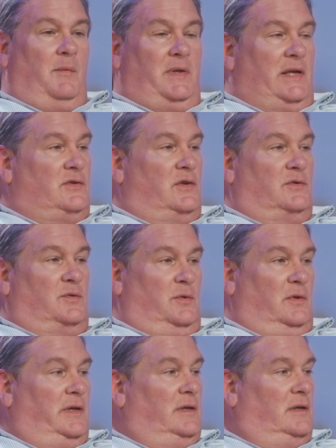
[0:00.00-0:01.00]
I mean, that's just
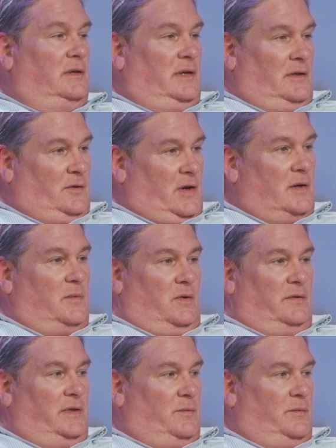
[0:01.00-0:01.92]
truly incredible